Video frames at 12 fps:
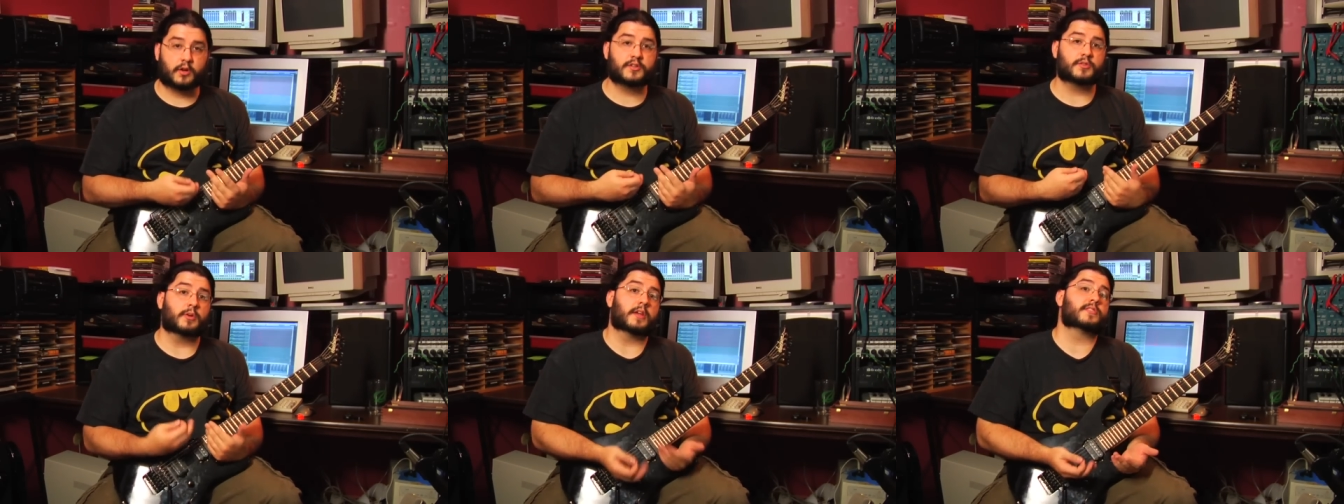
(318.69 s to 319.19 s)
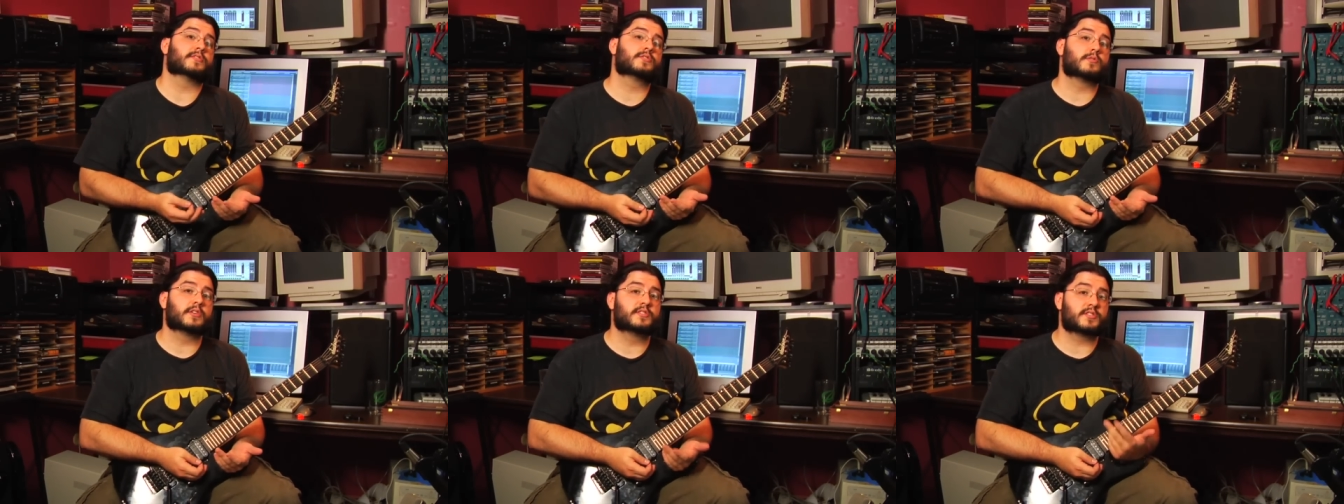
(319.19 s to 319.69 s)
long as you get the
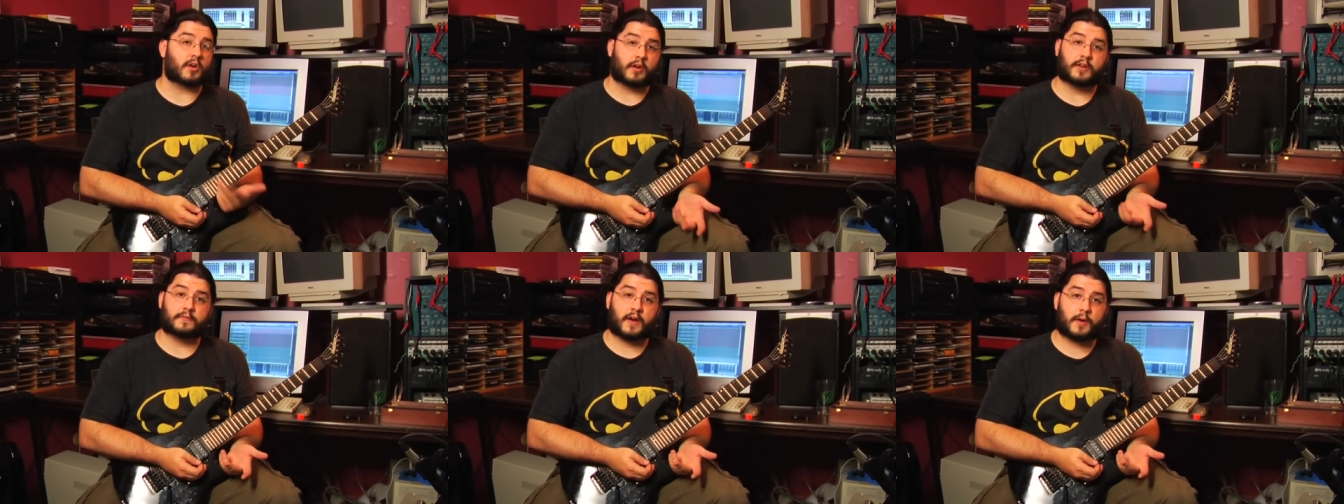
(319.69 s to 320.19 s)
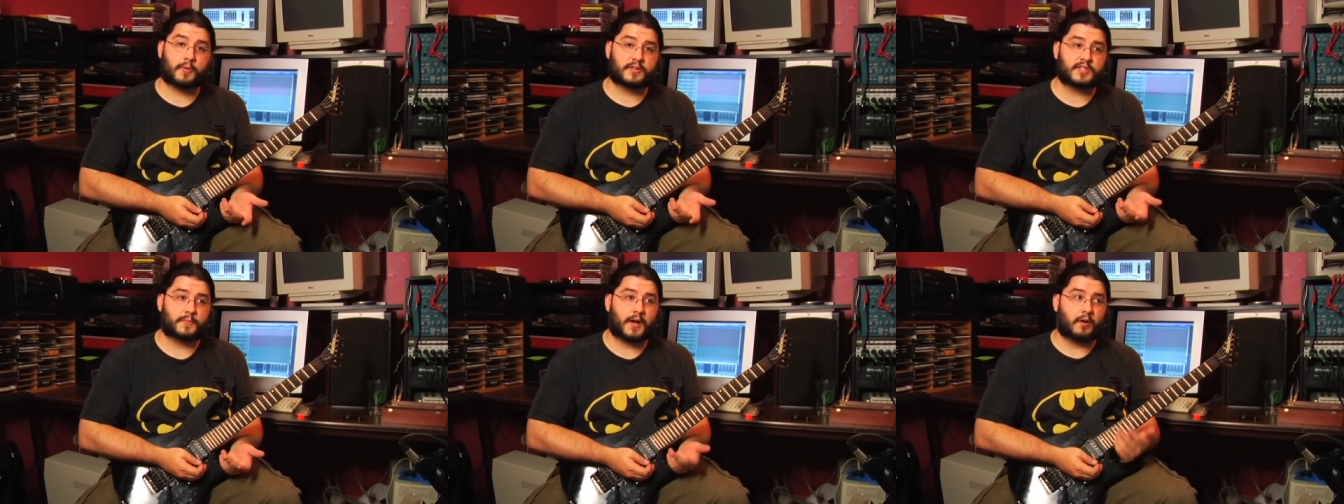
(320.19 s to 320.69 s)
strings starting to
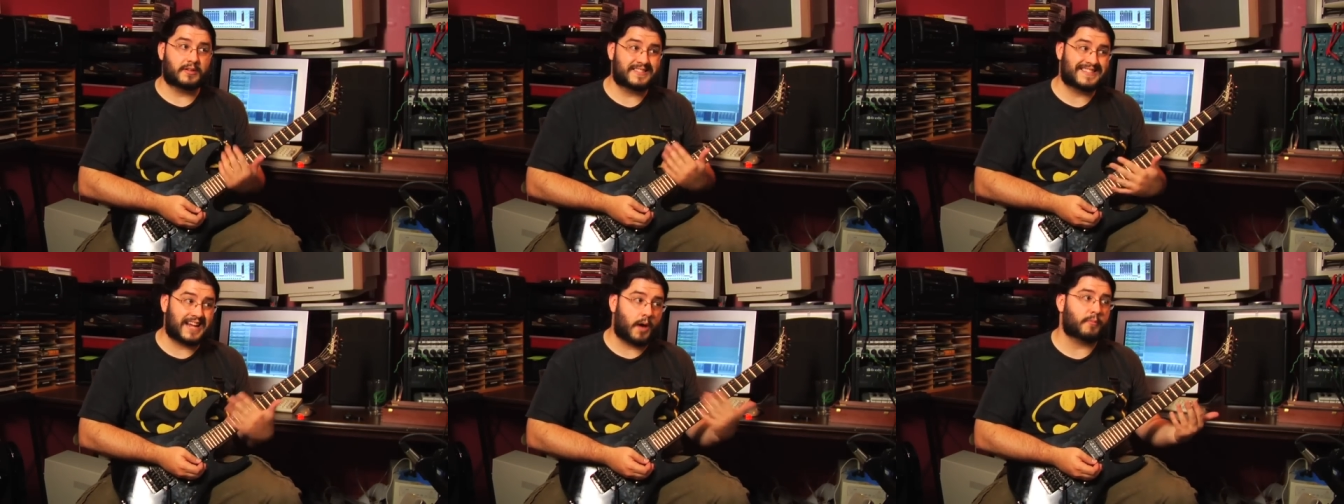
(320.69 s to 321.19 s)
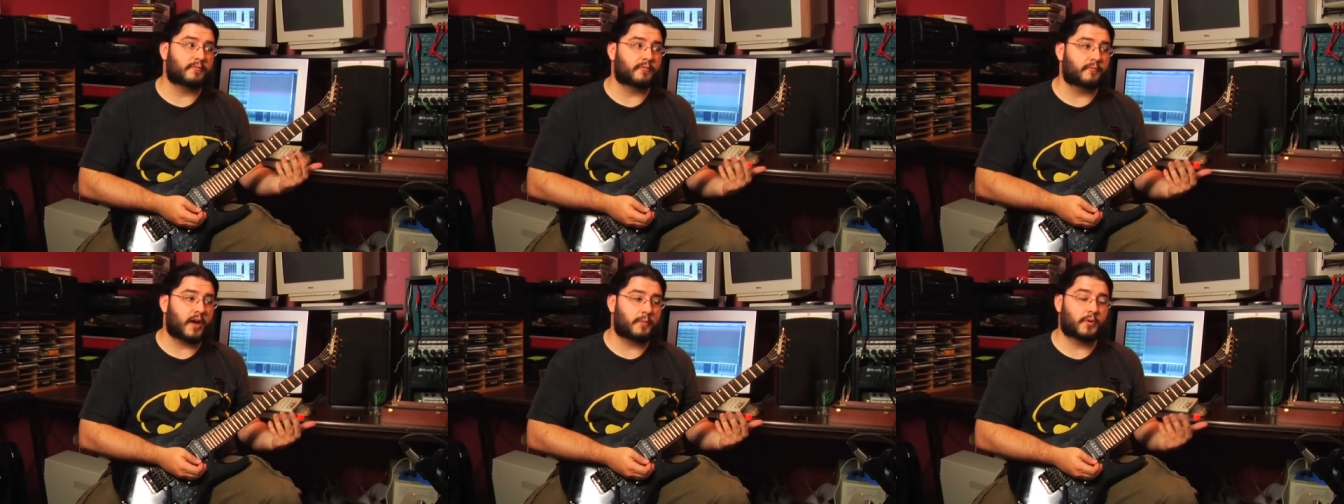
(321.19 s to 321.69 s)
vibrate somehow and stop it
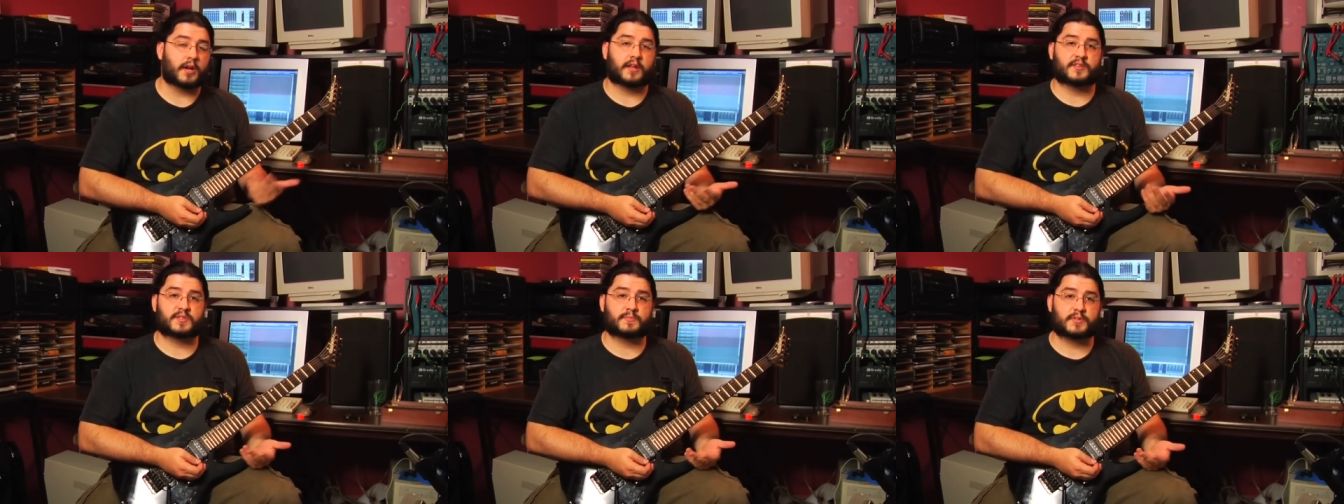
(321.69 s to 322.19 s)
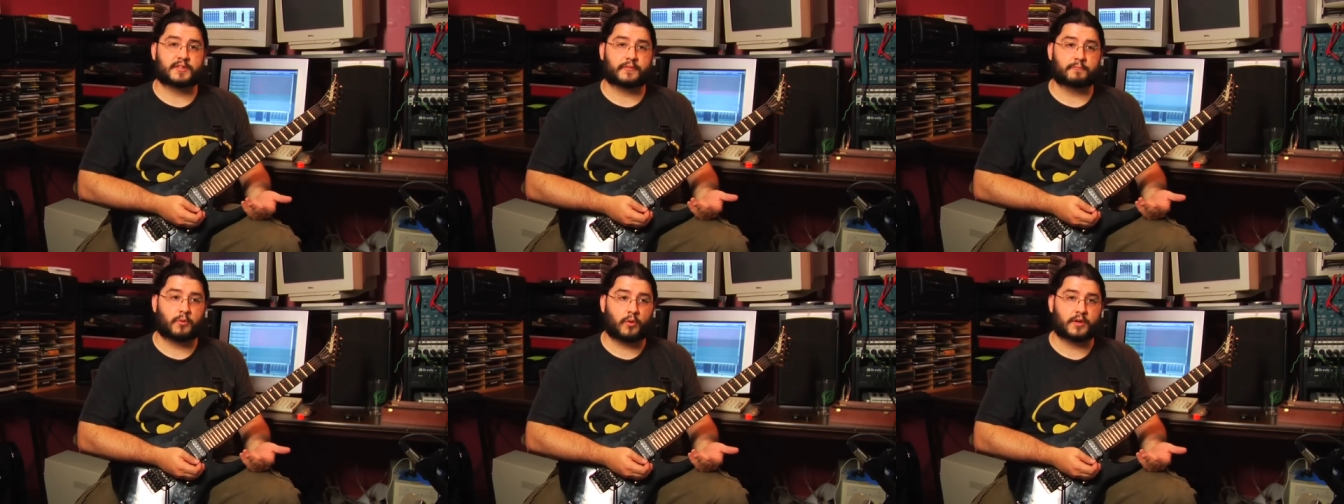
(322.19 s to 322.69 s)
from vibrating at a
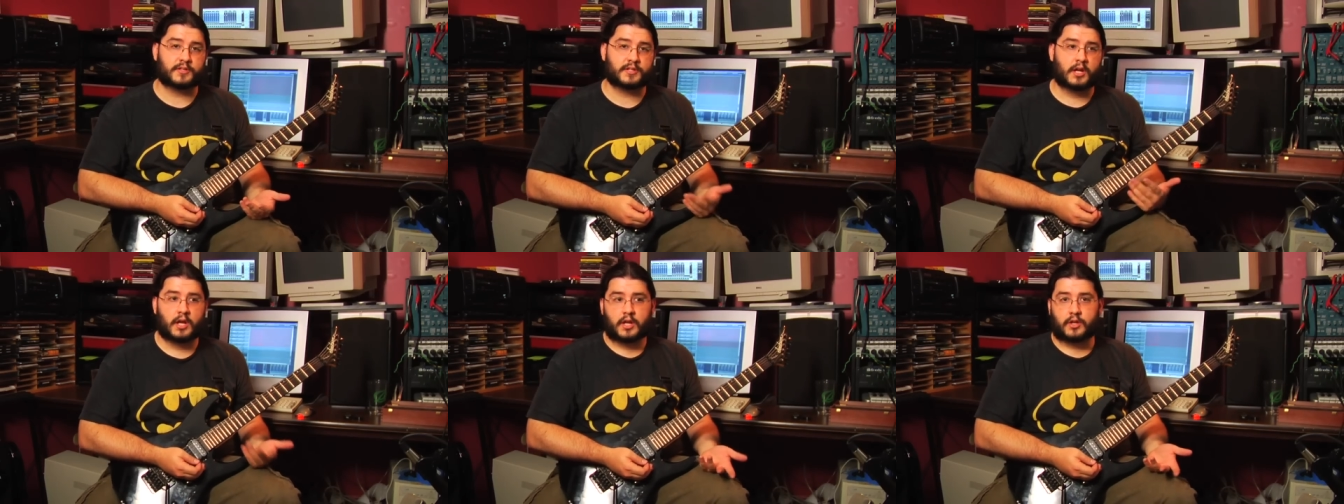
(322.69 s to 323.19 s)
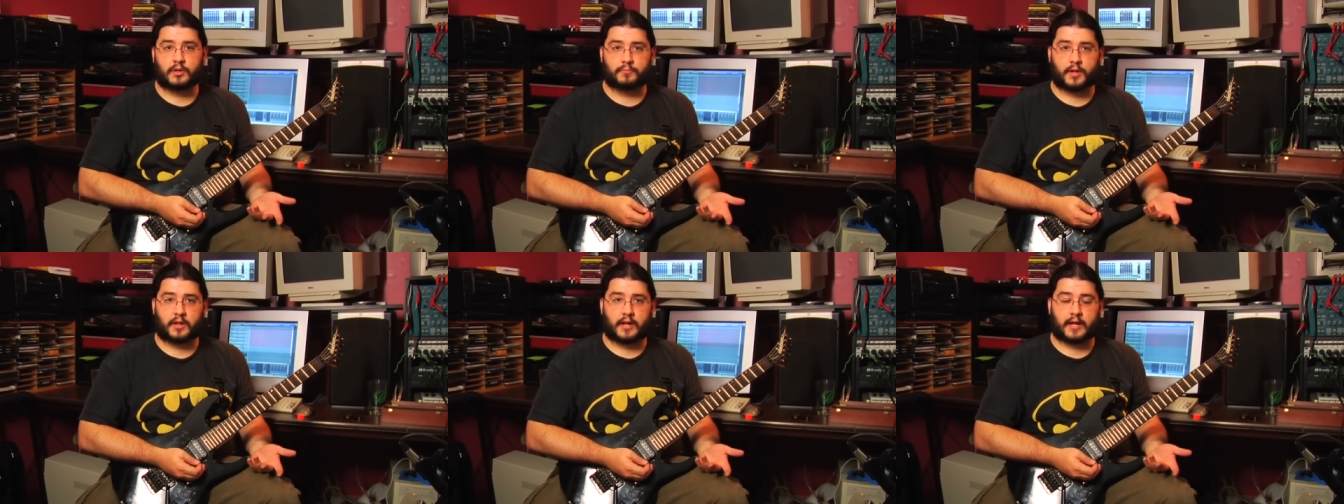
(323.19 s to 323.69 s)
specific point, you can
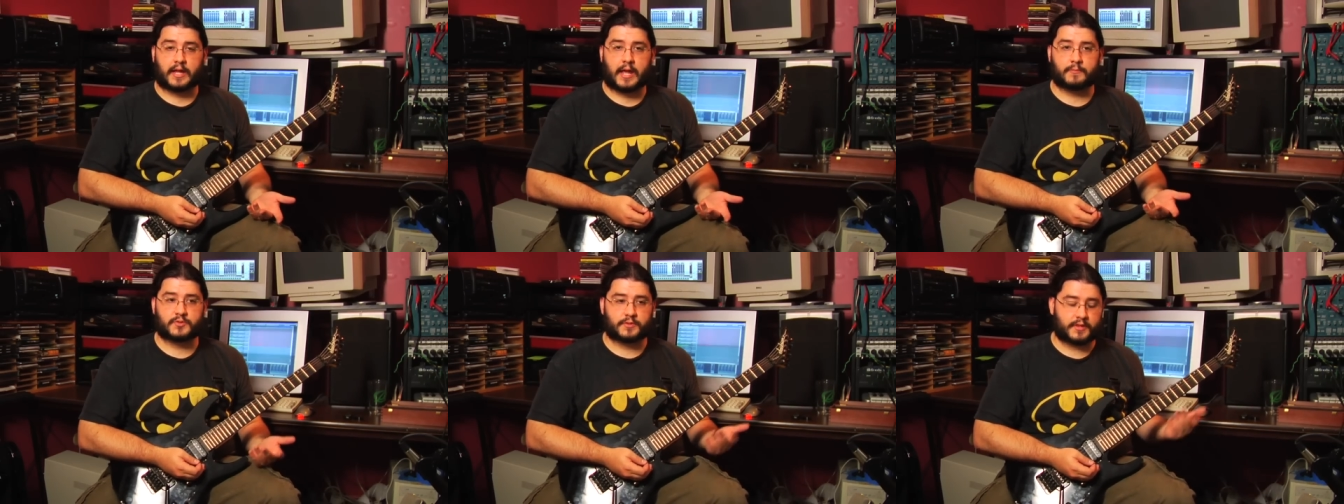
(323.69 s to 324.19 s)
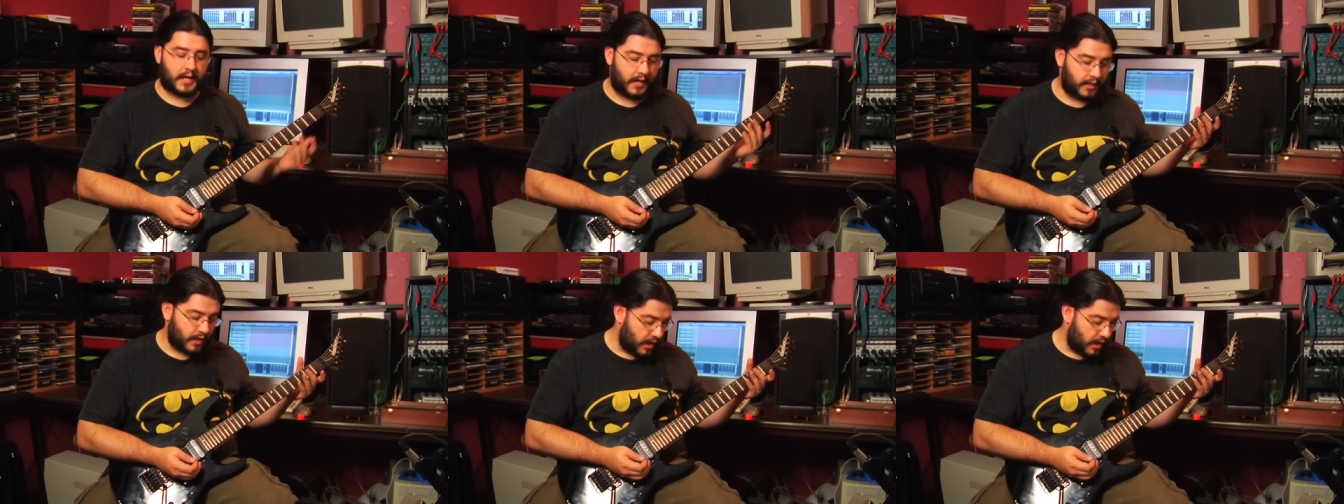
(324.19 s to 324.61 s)
play a lot of games with that.